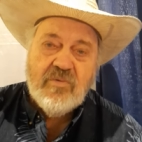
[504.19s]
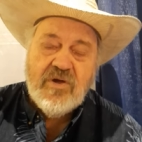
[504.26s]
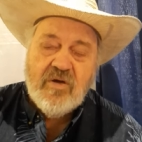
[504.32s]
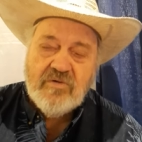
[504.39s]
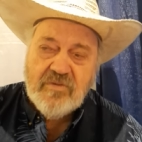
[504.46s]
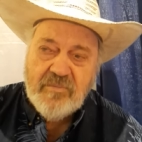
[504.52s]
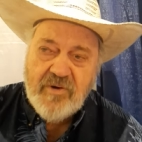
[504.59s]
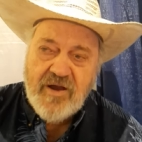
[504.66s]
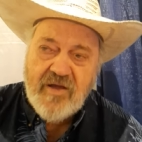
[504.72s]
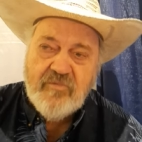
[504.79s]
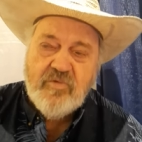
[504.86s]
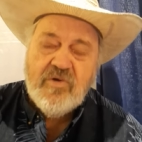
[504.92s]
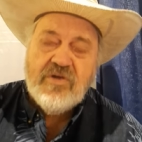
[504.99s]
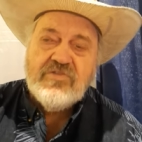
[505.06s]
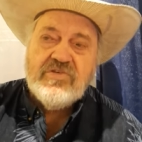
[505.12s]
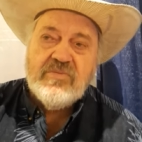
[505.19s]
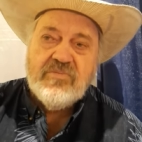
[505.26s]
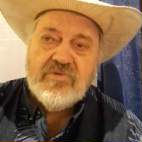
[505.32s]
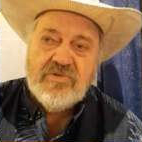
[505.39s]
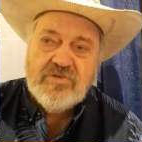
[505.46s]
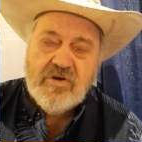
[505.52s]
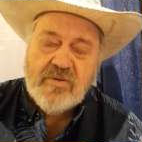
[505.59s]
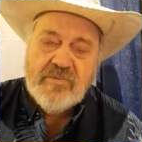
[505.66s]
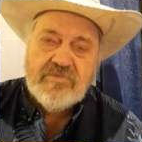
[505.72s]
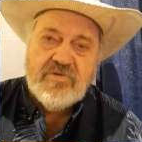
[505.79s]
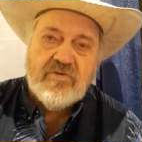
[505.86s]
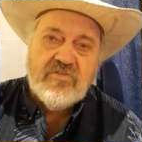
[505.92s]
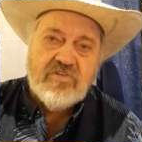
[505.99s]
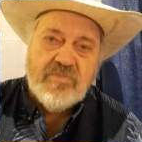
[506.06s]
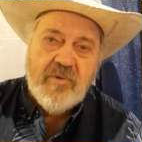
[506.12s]
Well, I've won some tournaments
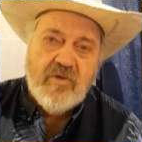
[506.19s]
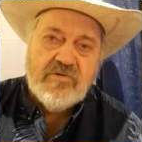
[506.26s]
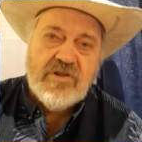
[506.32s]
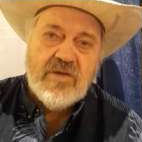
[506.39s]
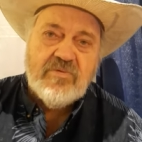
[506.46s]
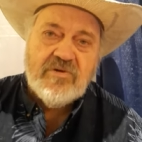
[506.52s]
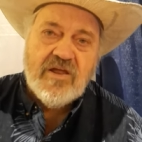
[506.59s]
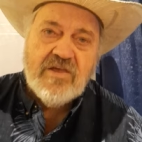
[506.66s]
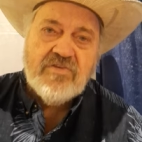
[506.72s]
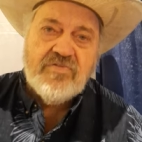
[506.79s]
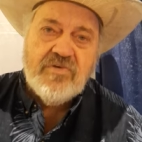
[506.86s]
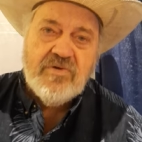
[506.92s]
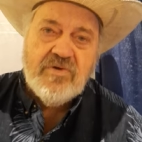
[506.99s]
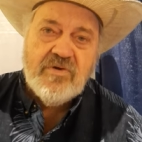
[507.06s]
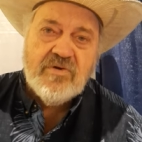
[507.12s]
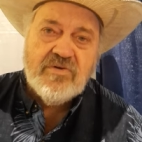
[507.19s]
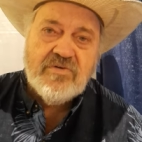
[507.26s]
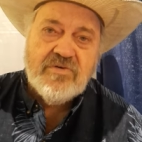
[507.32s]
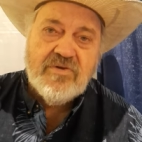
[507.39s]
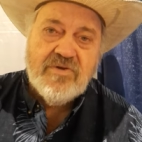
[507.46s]
on the small table the last few years.